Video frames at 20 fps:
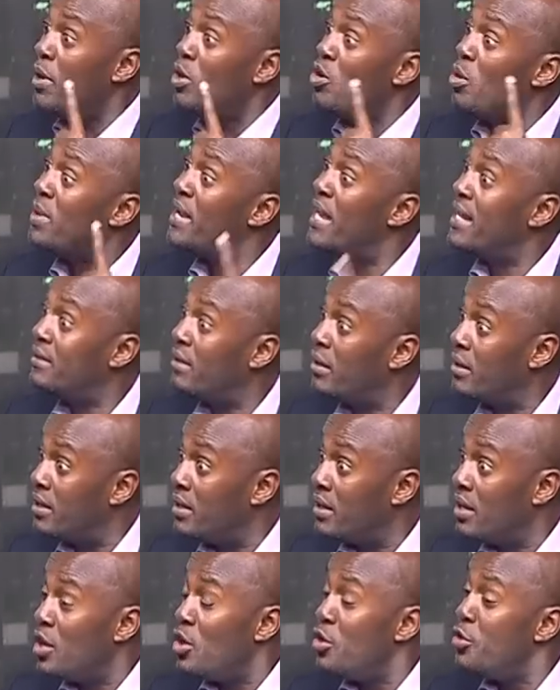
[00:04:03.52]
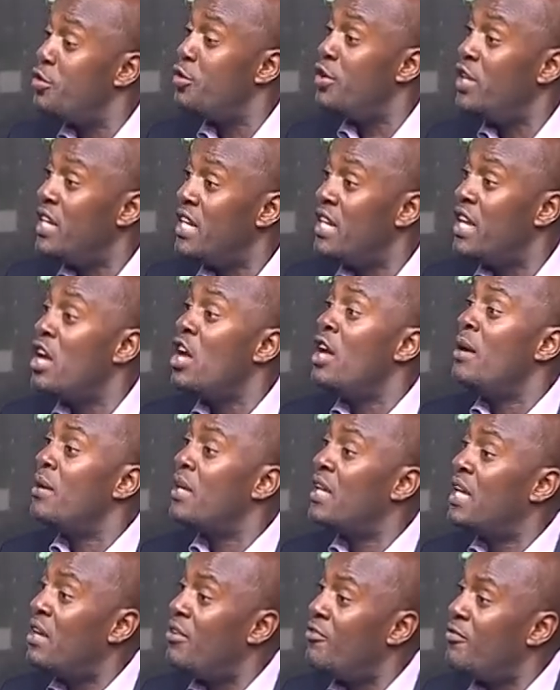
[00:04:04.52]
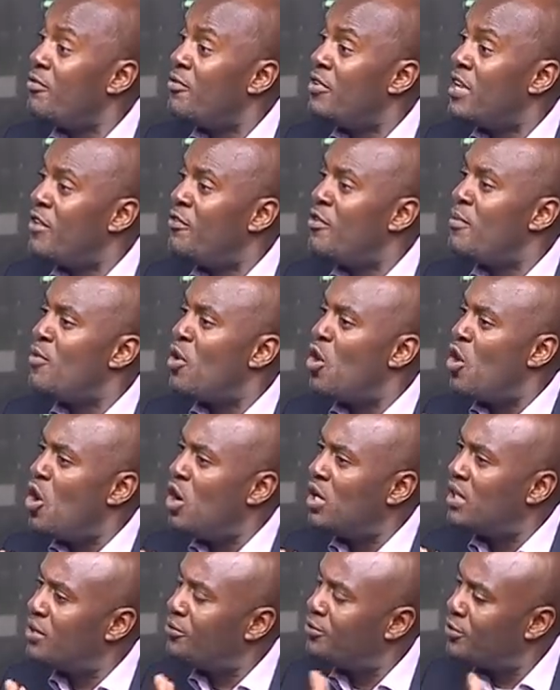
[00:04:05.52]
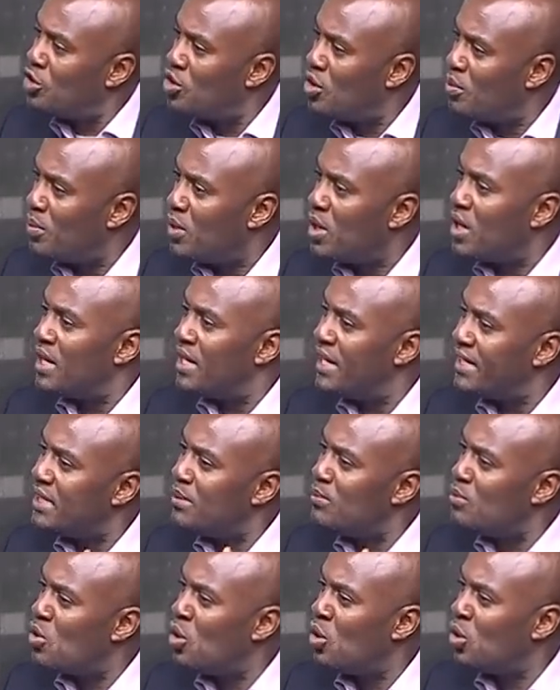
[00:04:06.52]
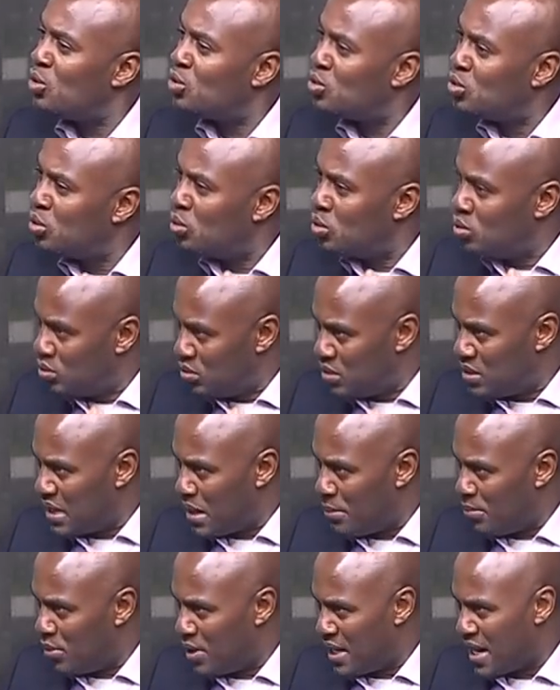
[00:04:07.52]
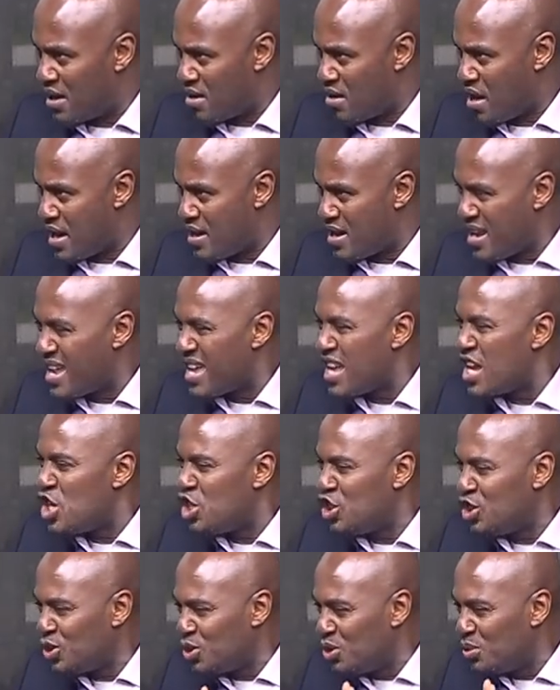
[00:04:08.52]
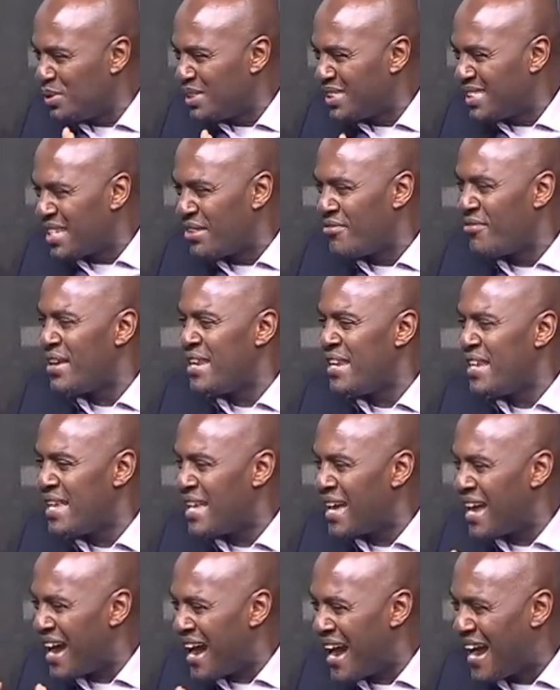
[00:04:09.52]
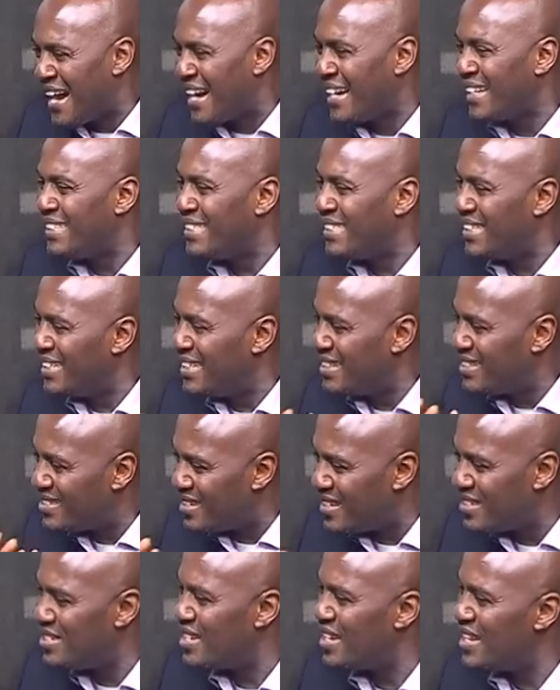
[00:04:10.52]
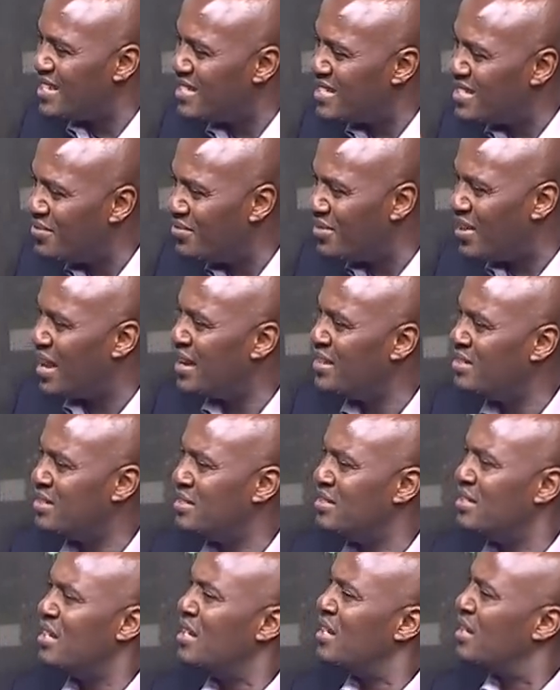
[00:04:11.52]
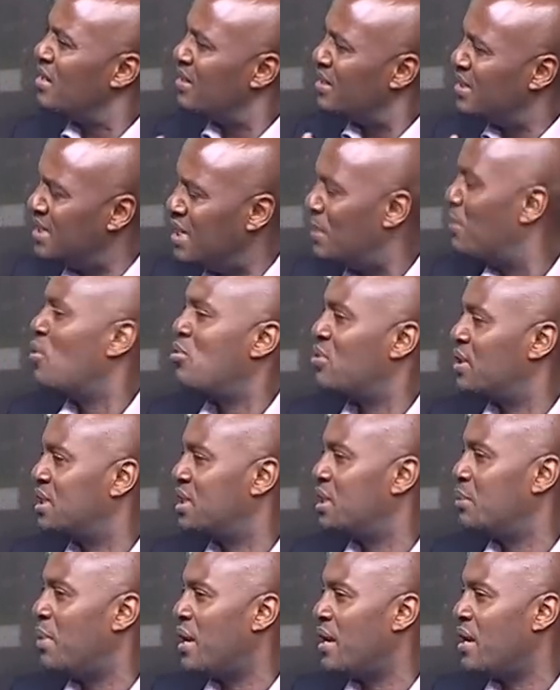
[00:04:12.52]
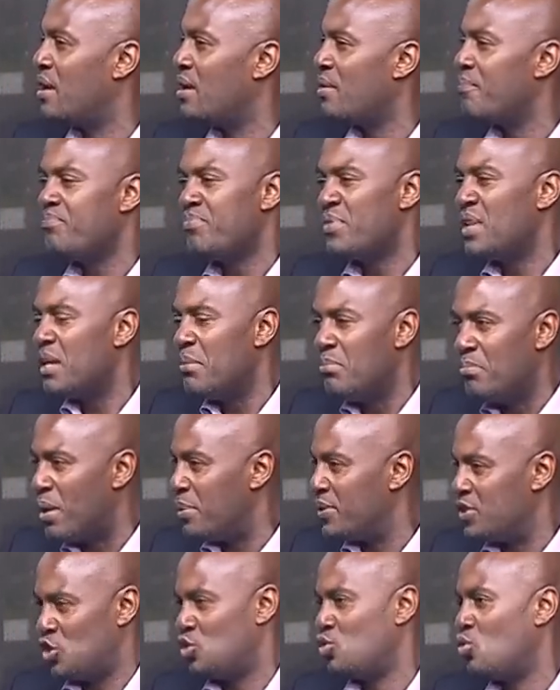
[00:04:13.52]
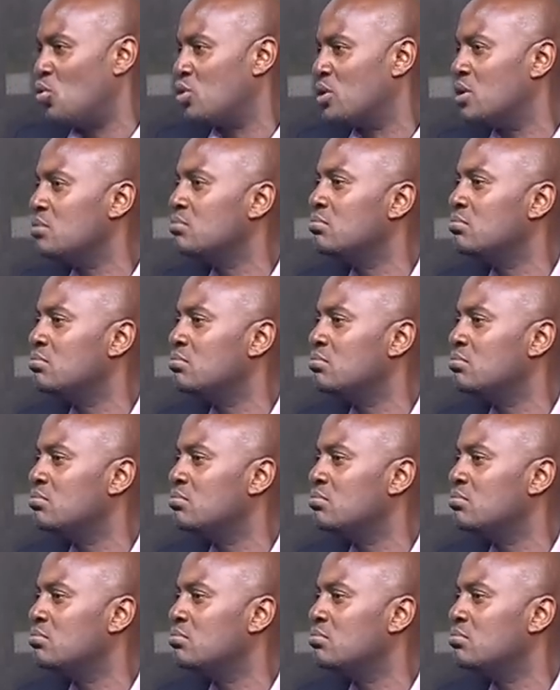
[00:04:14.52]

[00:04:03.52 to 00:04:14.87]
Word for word: nominated. Three, give give him all the freedom. Let him go to Namboole and run should Museveni act in such a civilized, democratic manner, Mbabazi is cooked.